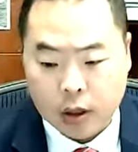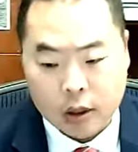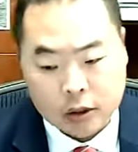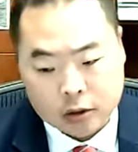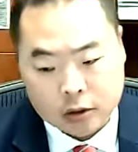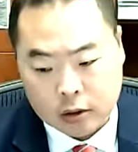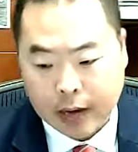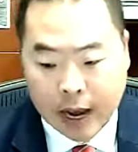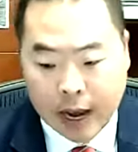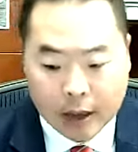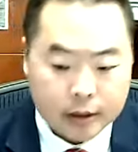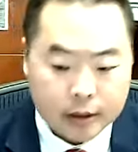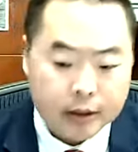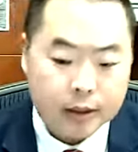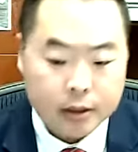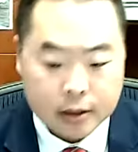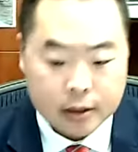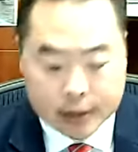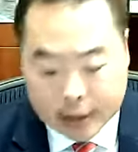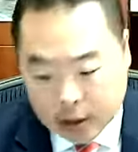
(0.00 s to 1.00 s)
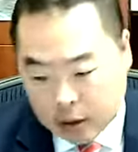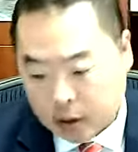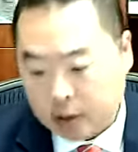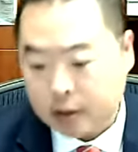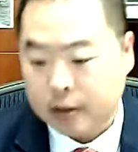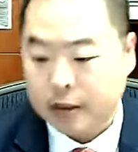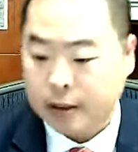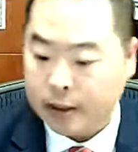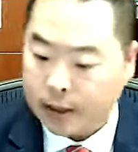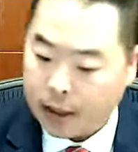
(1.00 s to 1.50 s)
So now that the steel
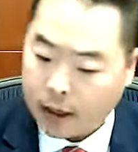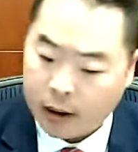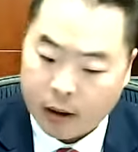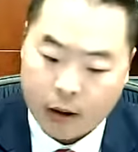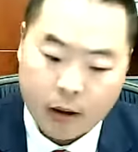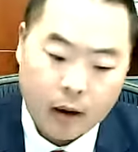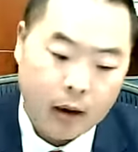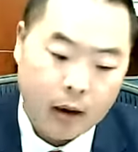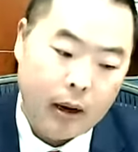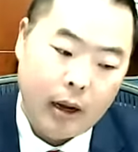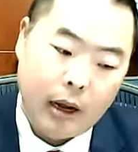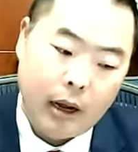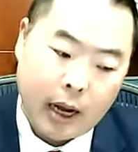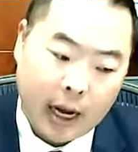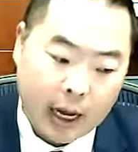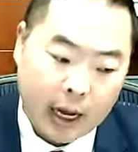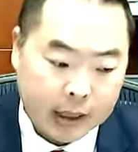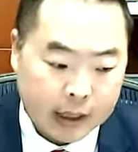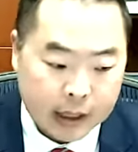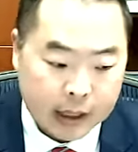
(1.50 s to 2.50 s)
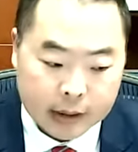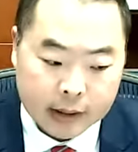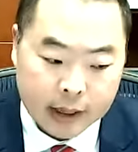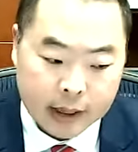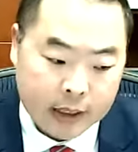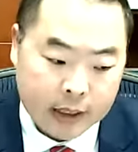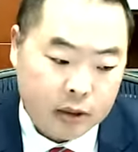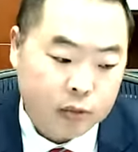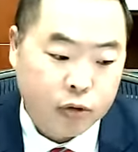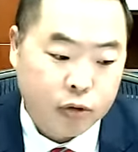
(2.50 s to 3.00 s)
is in there, I think
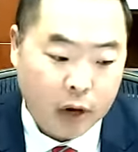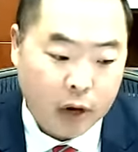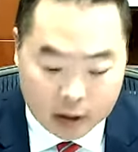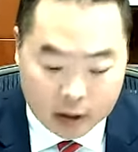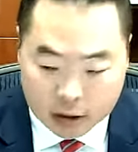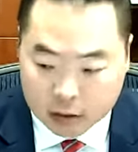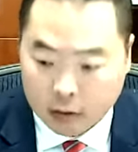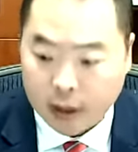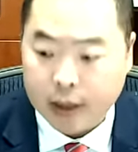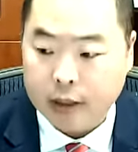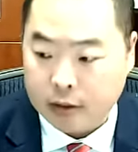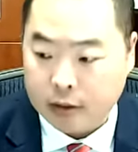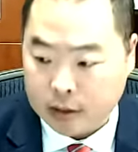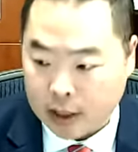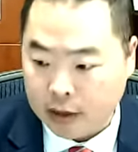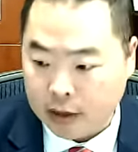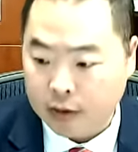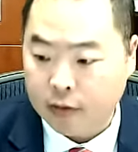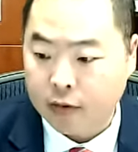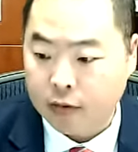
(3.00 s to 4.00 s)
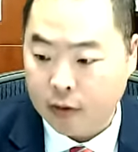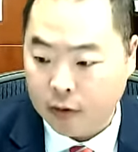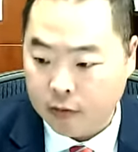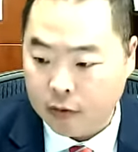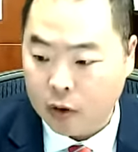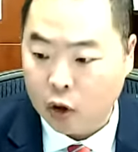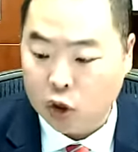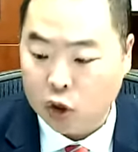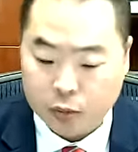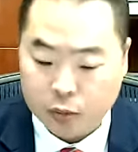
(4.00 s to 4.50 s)
that's probably the greatest set. Is if
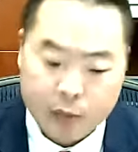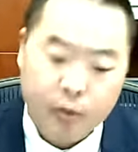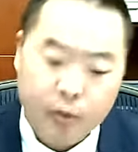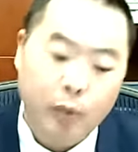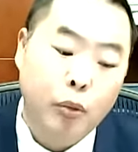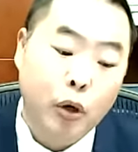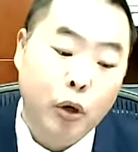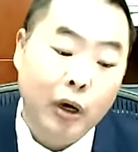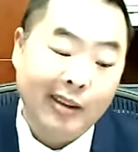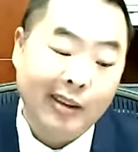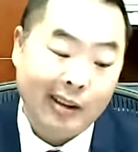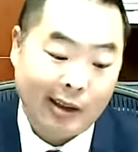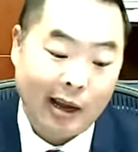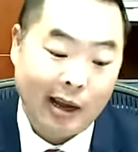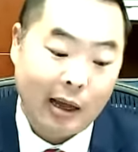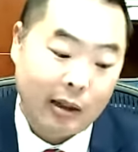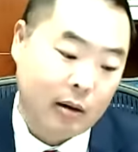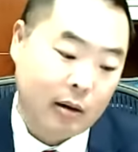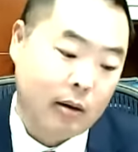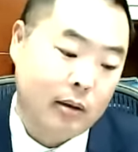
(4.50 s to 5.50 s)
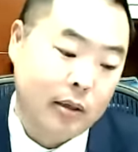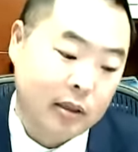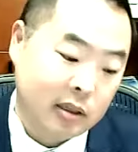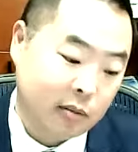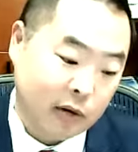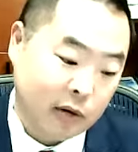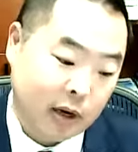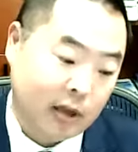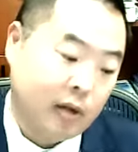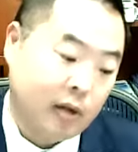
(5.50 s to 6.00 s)
those people put together, and this is
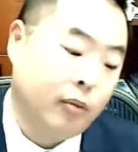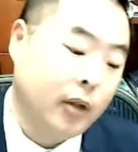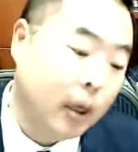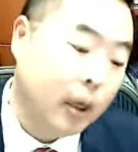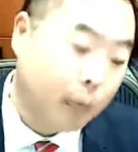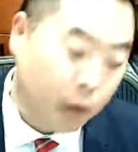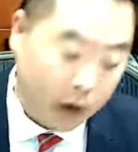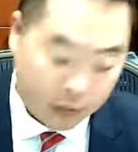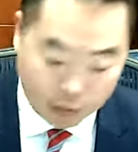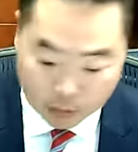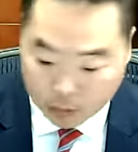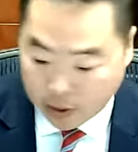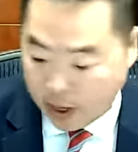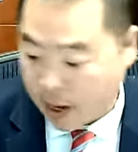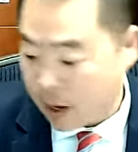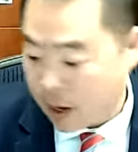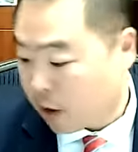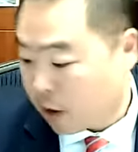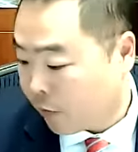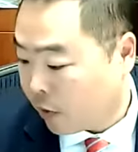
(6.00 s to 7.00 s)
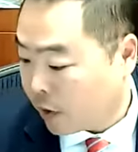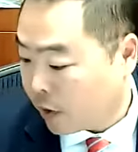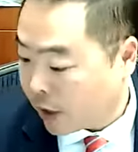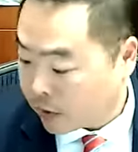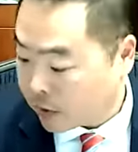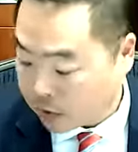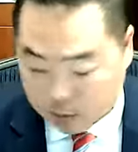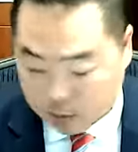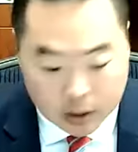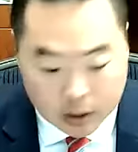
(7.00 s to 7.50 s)
probably a playbook from Cato, if you
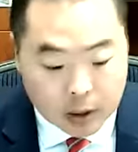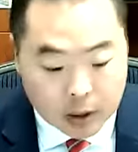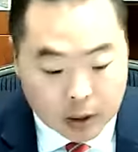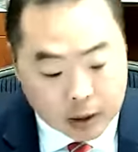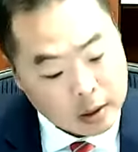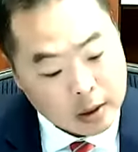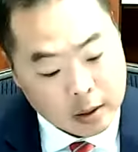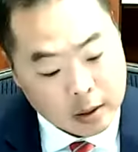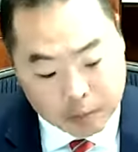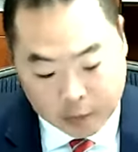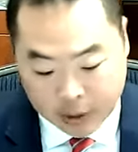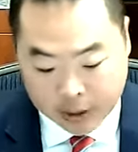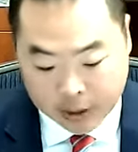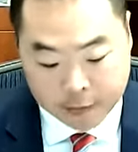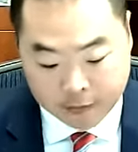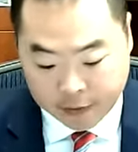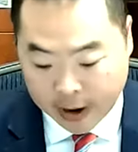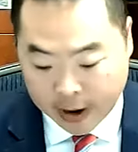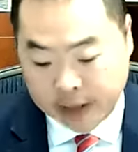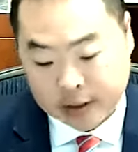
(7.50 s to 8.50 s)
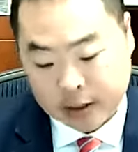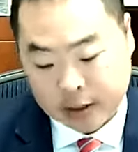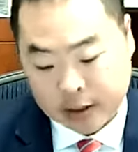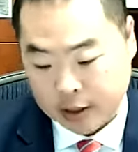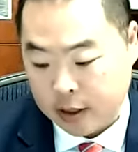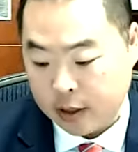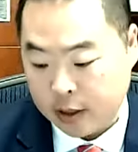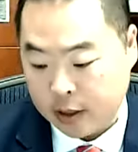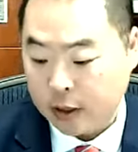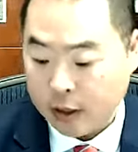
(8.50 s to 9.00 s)
guys are big fans of
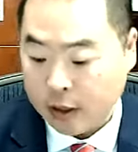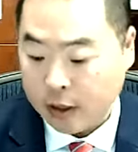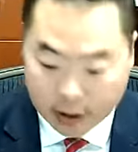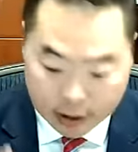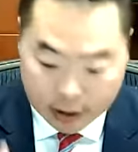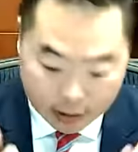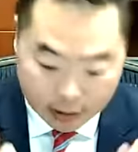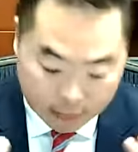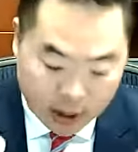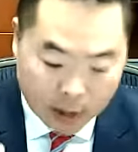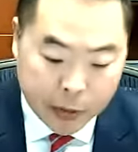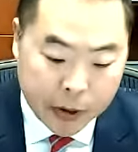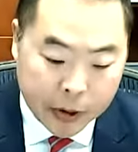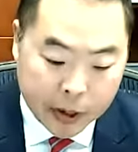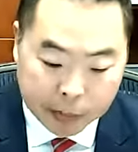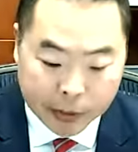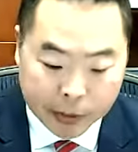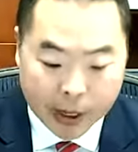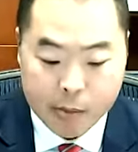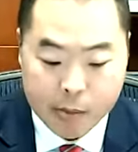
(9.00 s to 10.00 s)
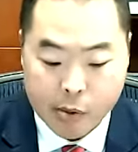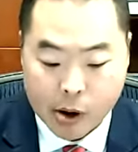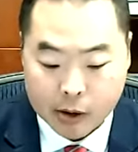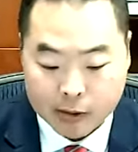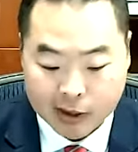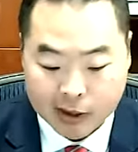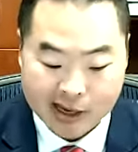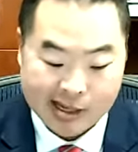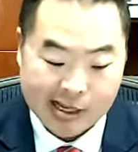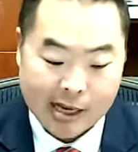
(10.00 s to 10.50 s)
theirs, if they put a playbook
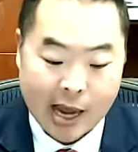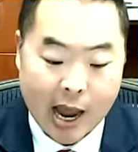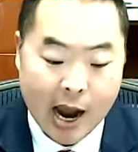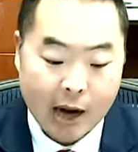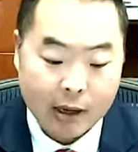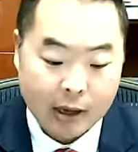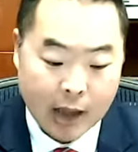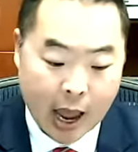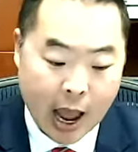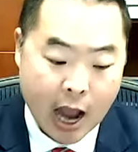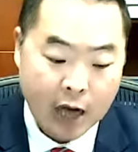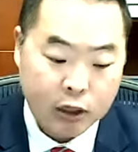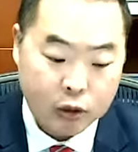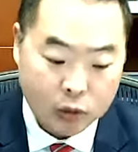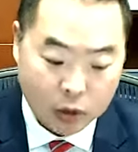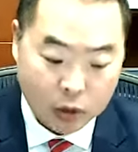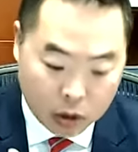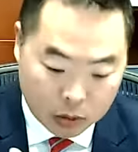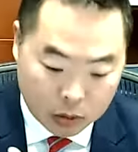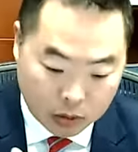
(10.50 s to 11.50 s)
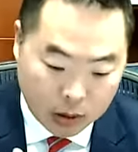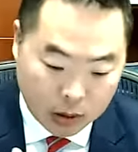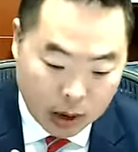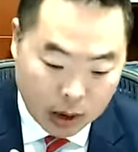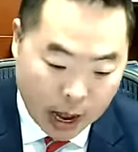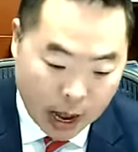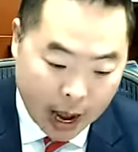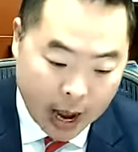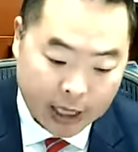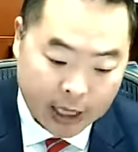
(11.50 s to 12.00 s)
that attacked the actual
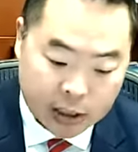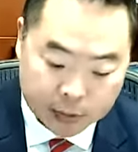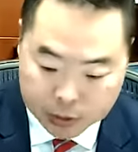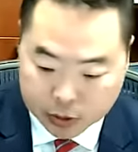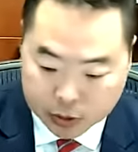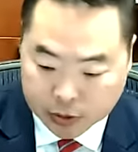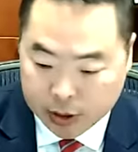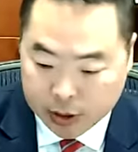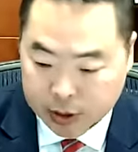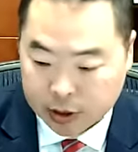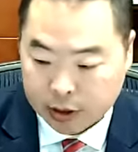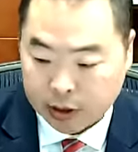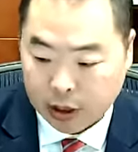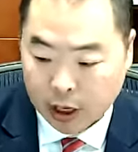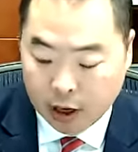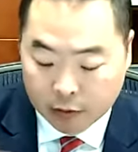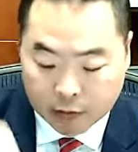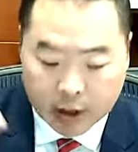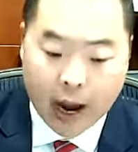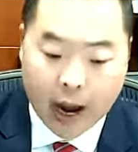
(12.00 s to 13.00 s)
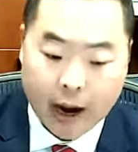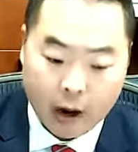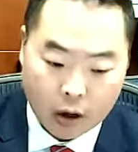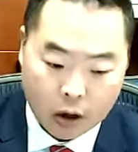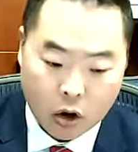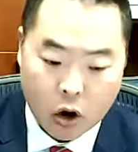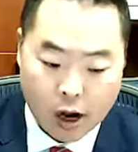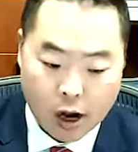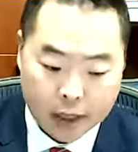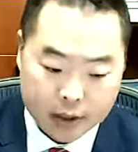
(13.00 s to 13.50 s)
highest percentages of the higher
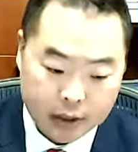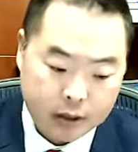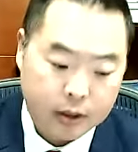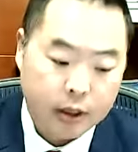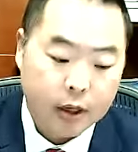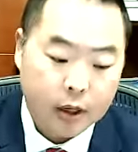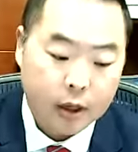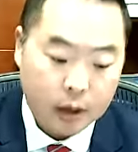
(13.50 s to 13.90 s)
costs